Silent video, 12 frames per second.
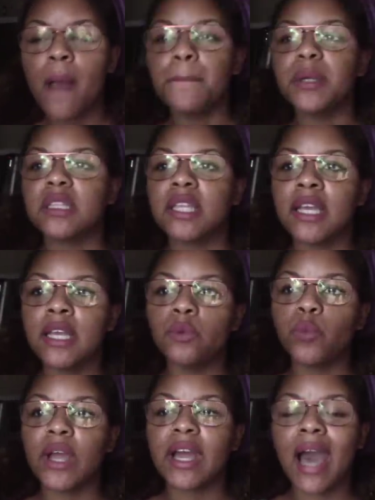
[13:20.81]
But
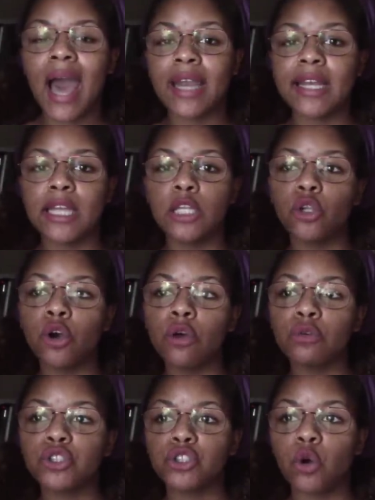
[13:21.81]
then when Connor and
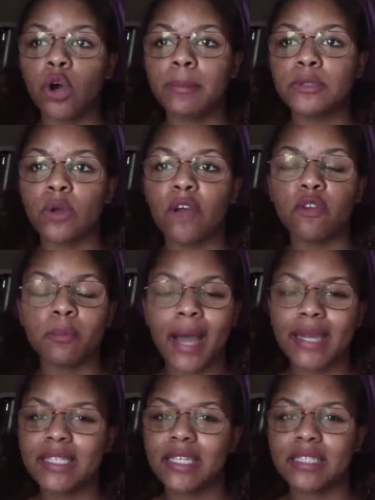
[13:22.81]
Laurel show up so
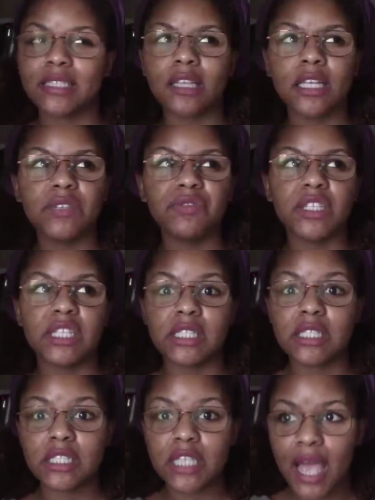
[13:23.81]
everybody can study for
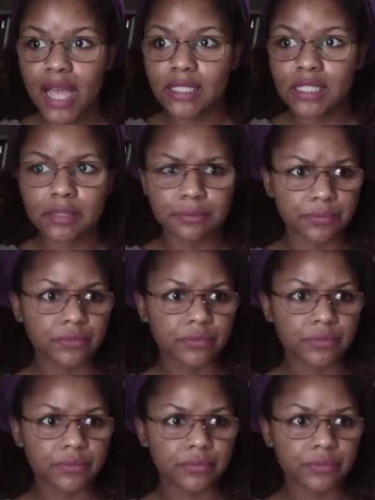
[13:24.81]
this test,